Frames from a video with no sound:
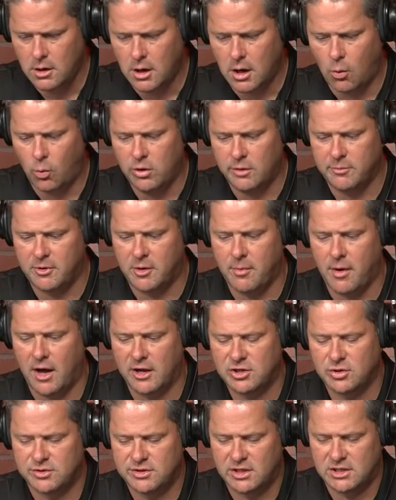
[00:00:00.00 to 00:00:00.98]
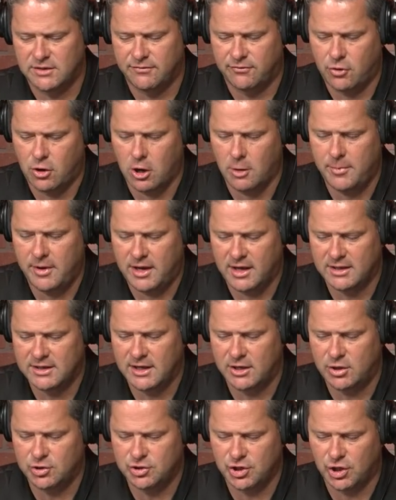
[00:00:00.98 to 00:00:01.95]
uh, William Camacho says if Kirby
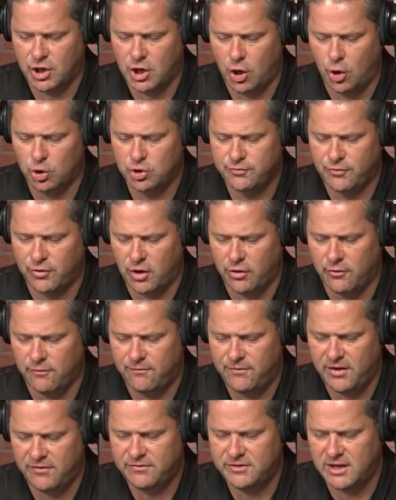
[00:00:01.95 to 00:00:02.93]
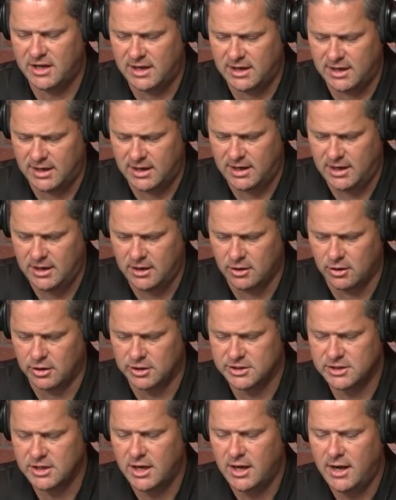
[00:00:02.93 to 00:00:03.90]
continues to coach for another 15
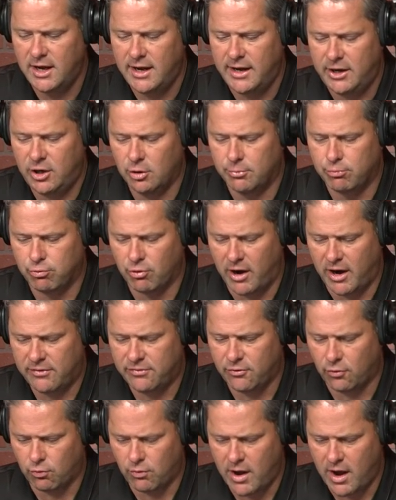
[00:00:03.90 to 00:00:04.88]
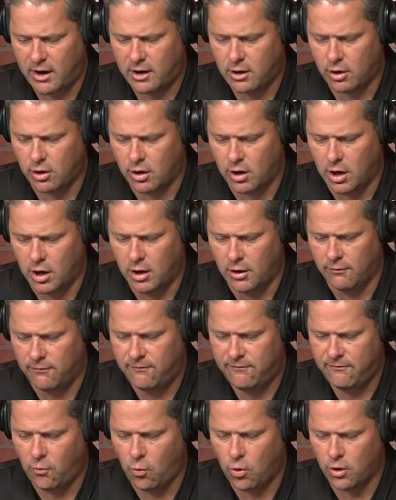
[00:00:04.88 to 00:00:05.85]
years, he'll break the record of
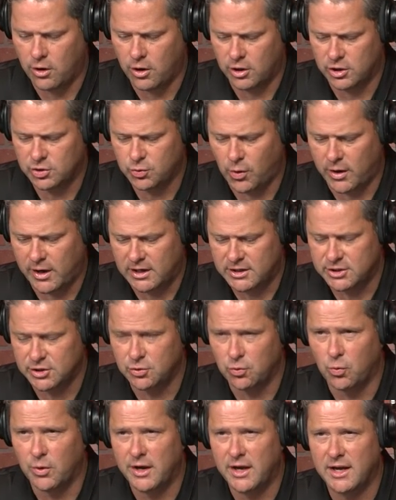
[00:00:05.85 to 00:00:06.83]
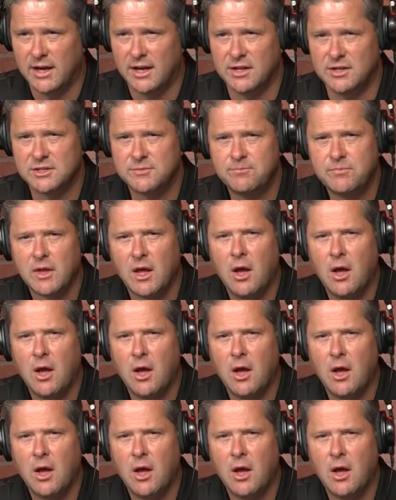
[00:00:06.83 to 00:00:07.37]
422 wins.